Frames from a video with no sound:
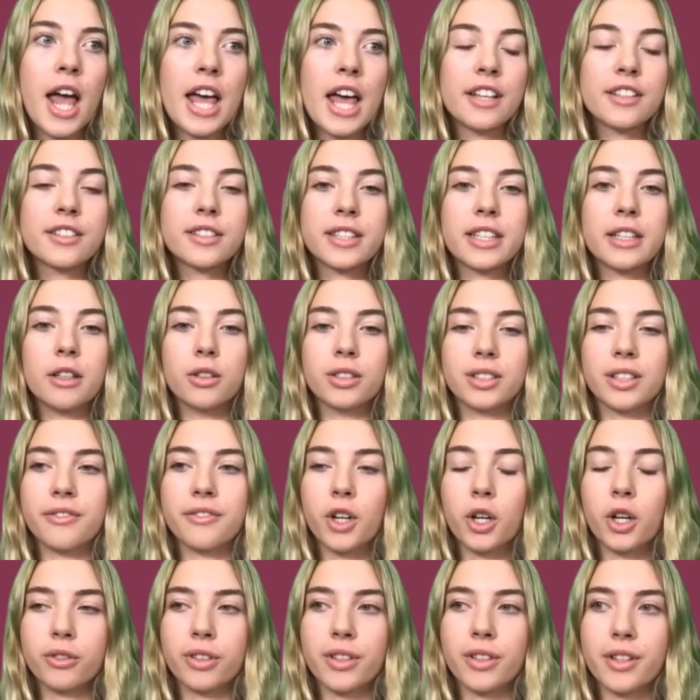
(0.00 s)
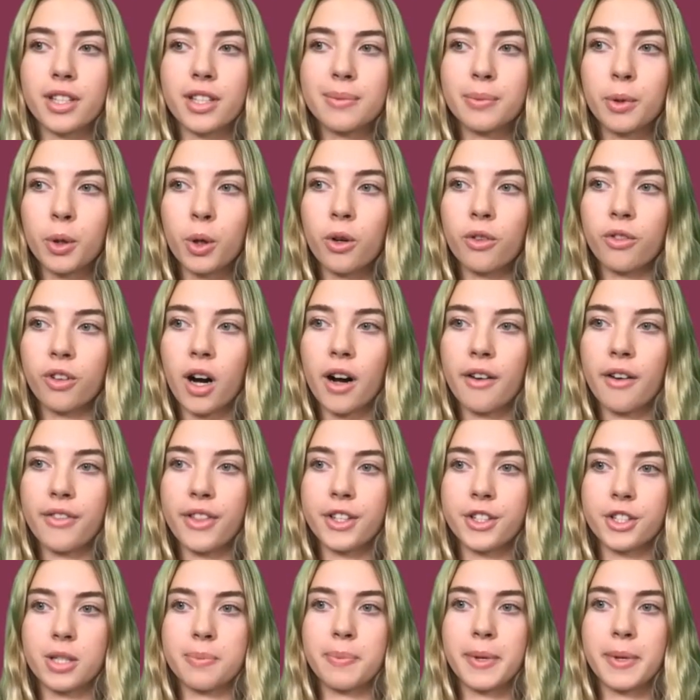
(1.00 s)
skills involved in the sport, rather
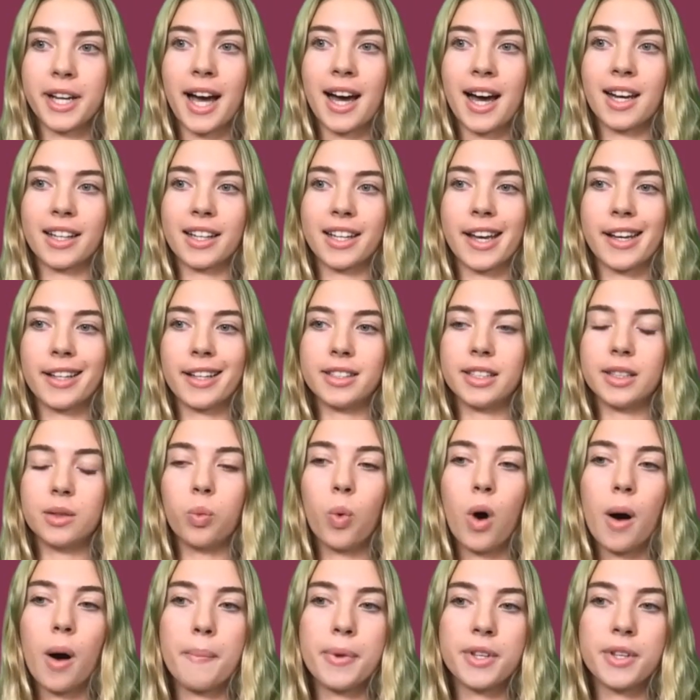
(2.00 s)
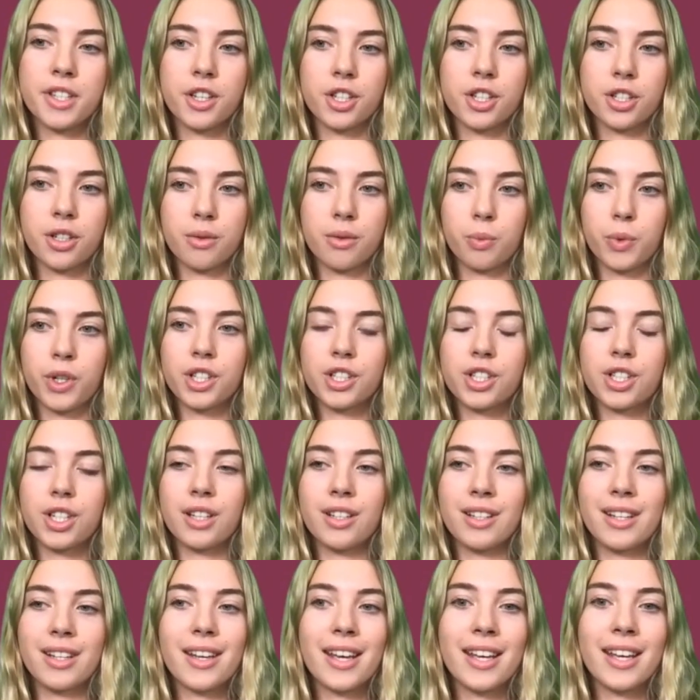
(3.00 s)
than just being allocated one position, which
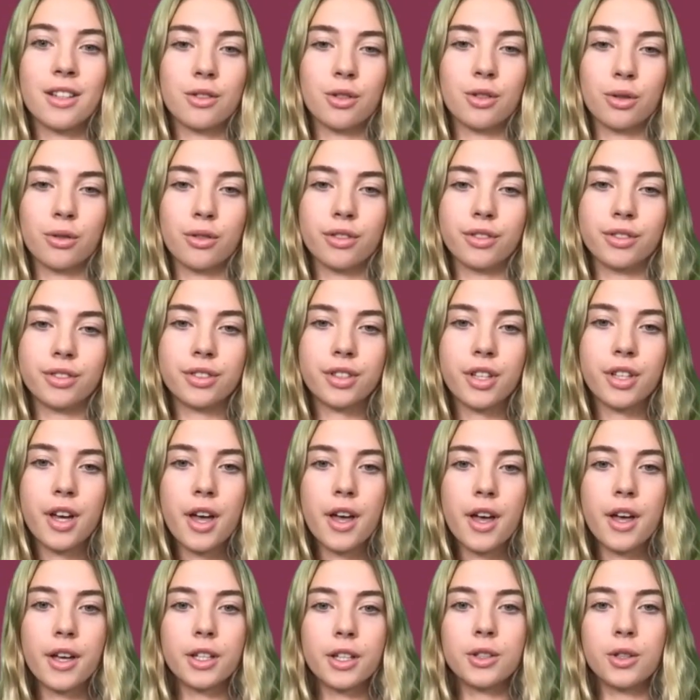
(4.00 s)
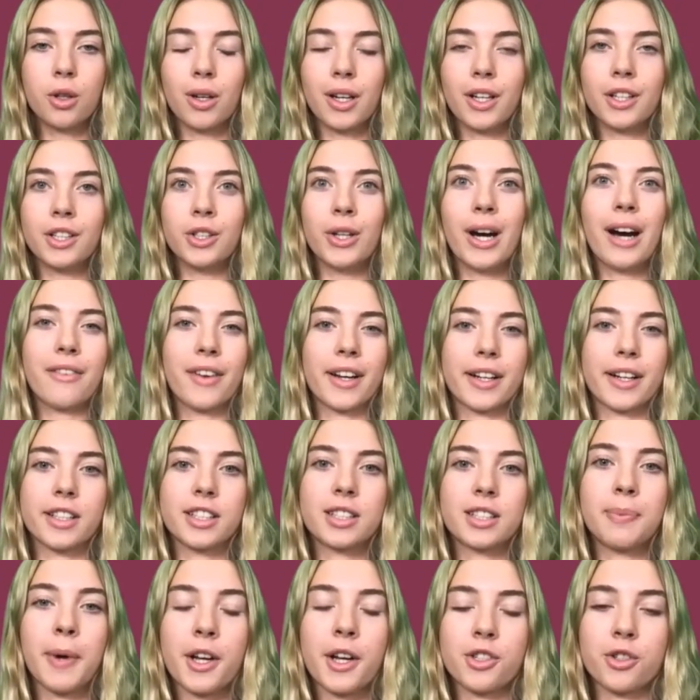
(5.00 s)
in indoors you have a
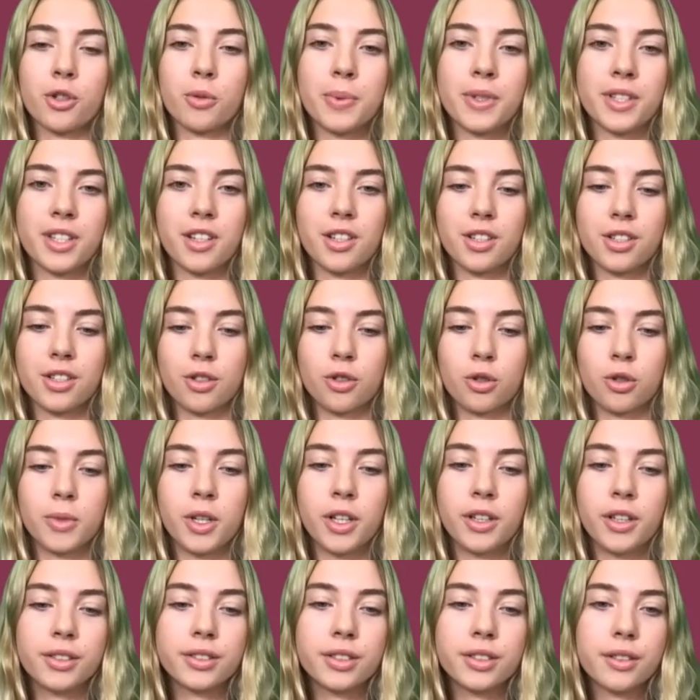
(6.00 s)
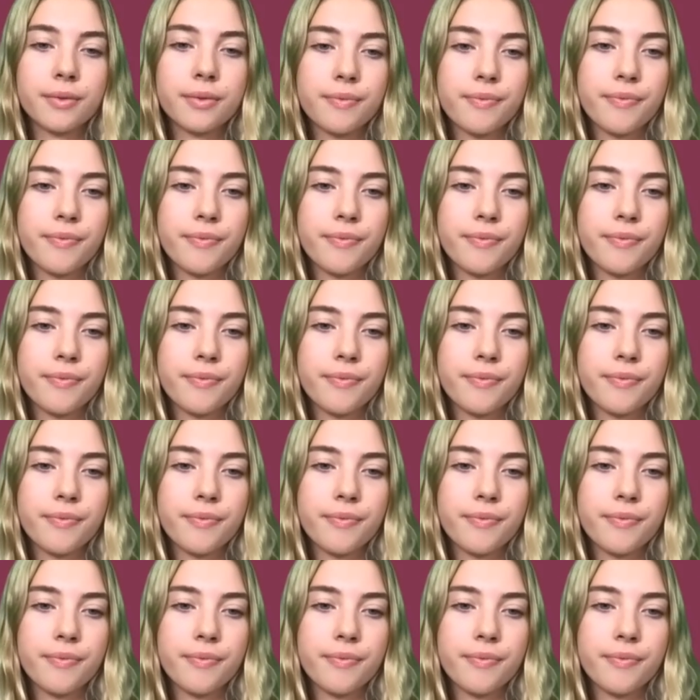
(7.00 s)
special position almost.